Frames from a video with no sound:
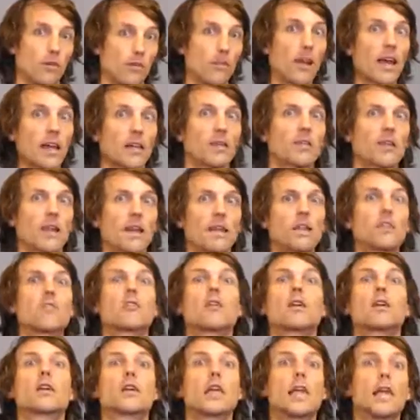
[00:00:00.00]
convected
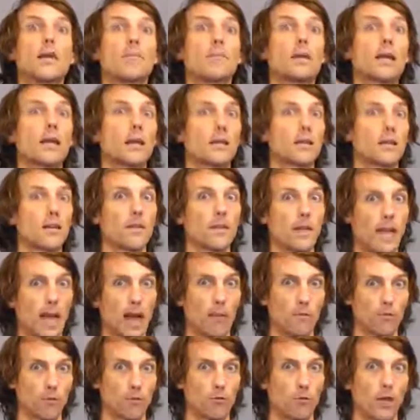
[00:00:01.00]
energy, keeping it in the
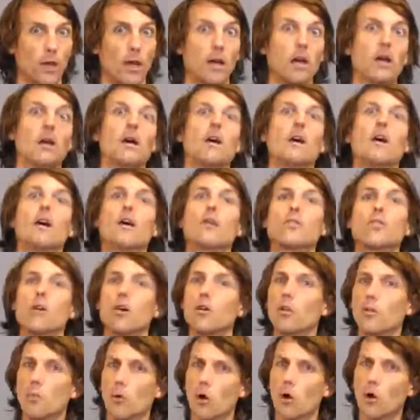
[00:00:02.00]
atmosphere.
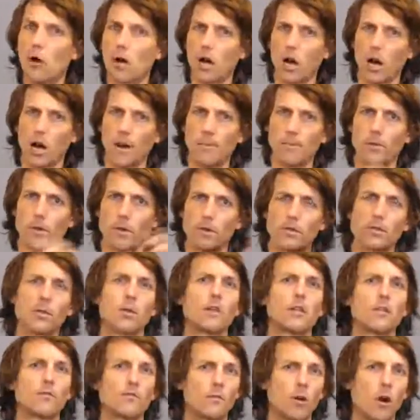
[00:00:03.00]
So the more carbon
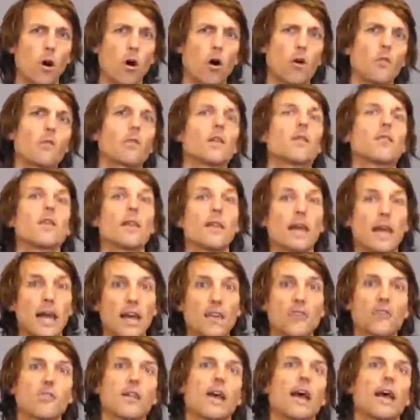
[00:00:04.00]
dioxide you've got, the
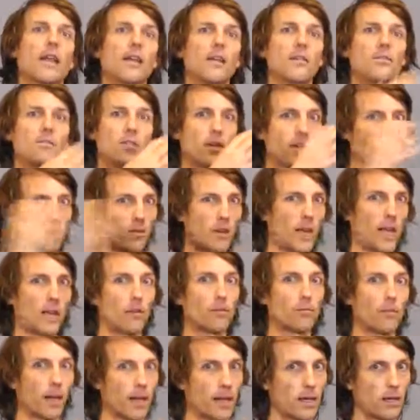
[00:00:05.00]
less energy
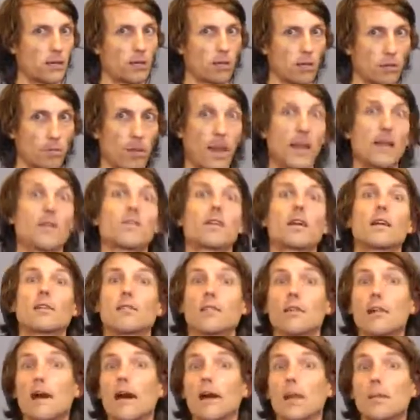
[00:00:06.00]
escapes back into space.
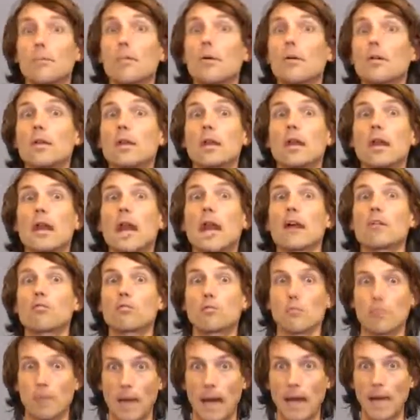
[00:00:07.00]
It's like putting an
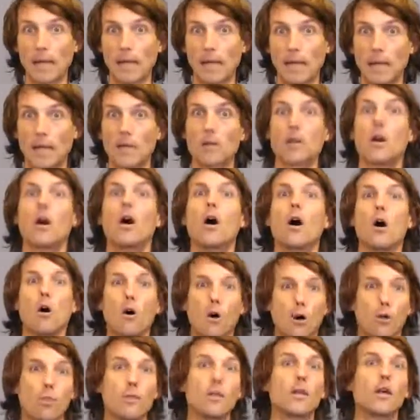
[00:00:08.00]
extra blanket
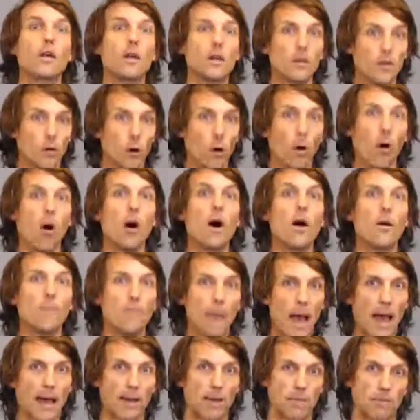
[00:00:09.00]
on your
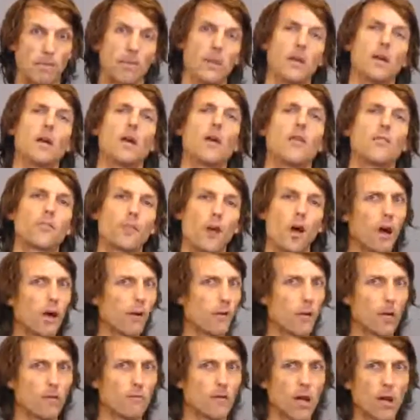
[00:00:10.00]
bed.
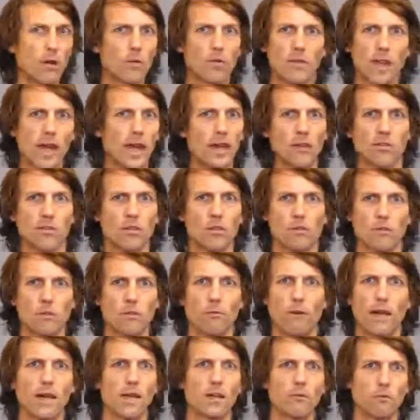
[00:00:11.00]
So we've known that since
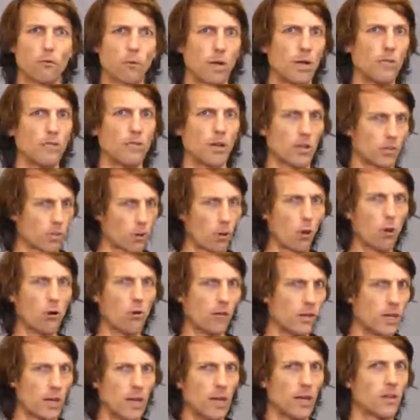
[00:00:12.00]
the reign of Queen
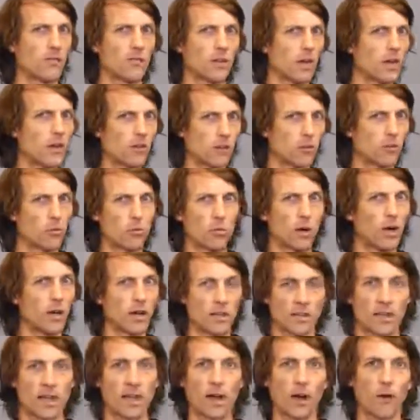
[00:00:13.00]
Victoria. Scientists
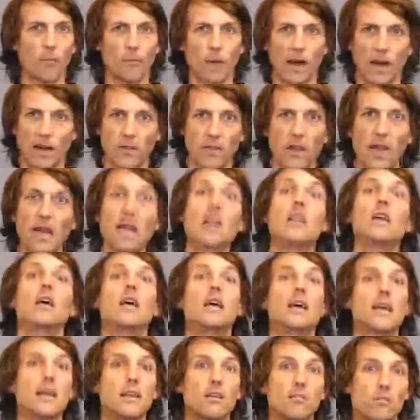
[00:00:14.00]
worked it out back then.
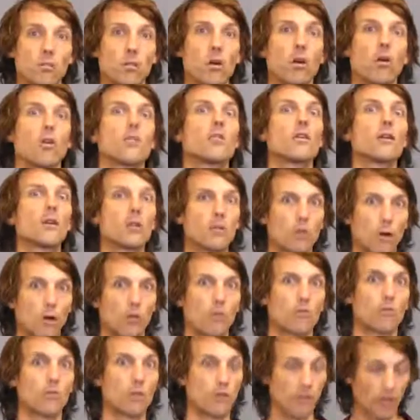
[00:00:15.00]
It is not
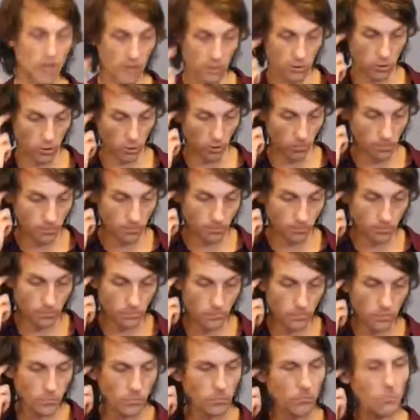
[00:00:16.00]
controversial.
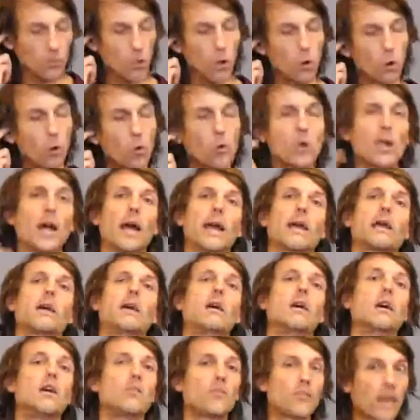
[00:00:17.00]
Okay,
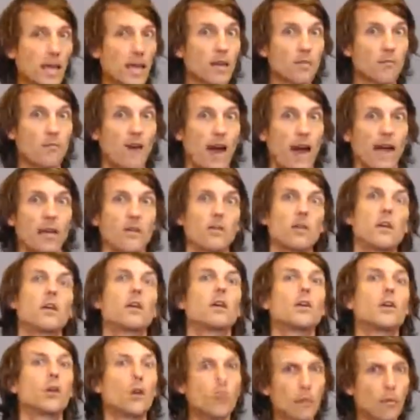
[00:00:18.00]
second fact,
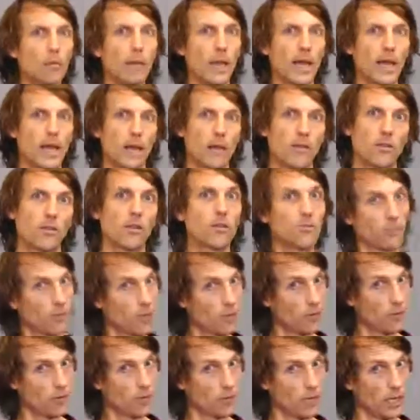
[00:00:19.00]
human beings
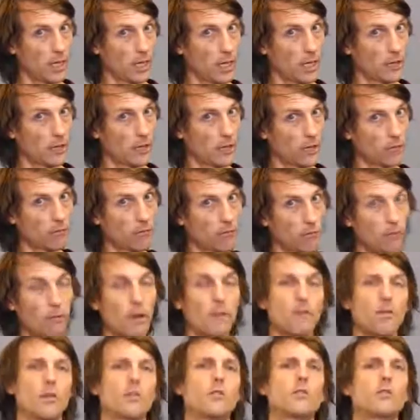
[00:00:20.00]
since the Industrial
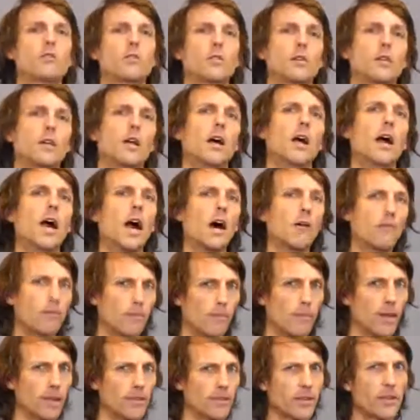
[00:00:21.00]
Revolution have
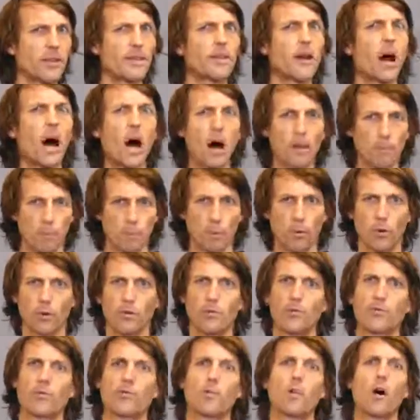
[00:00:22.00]
emitted
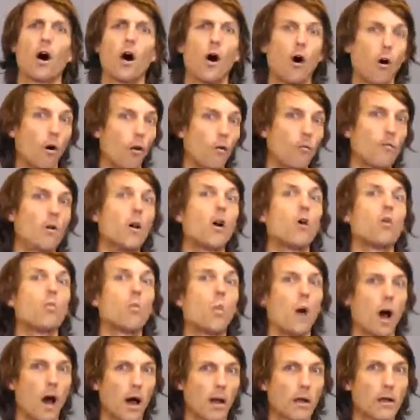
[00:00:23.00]
upwards of
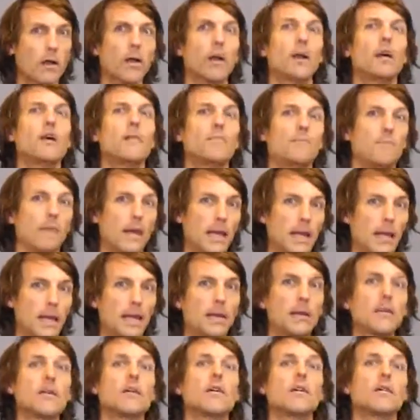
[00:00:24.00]
1
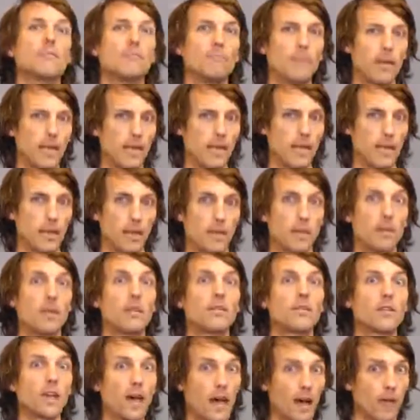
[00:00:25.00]
million
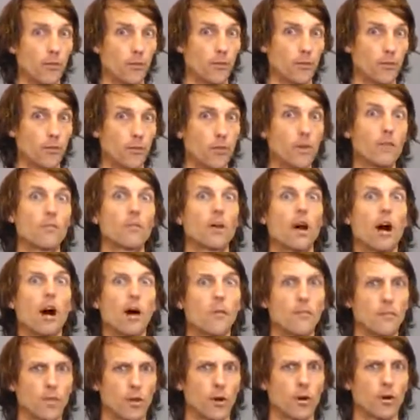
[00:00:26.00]
tons of
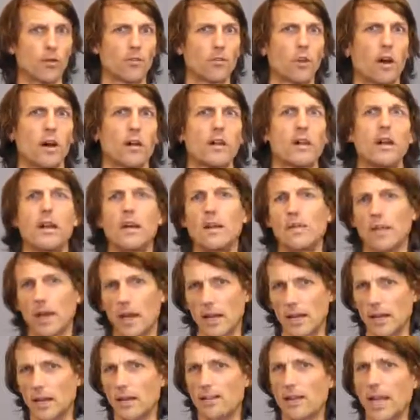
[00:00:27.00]
carbon dioxide.
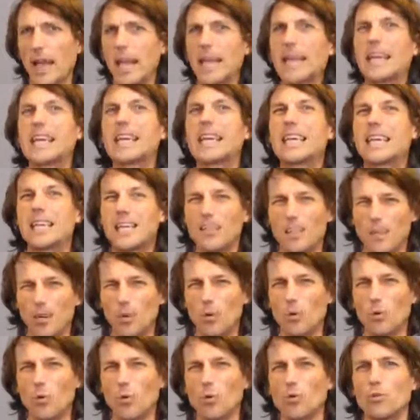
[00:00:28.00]
That is a
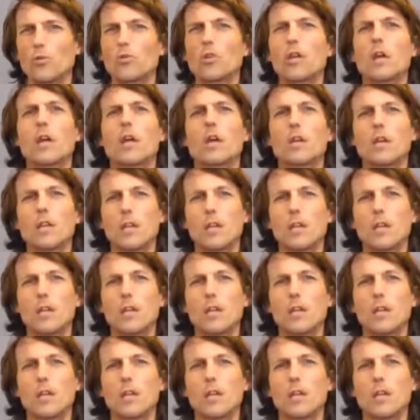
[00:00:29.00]
huge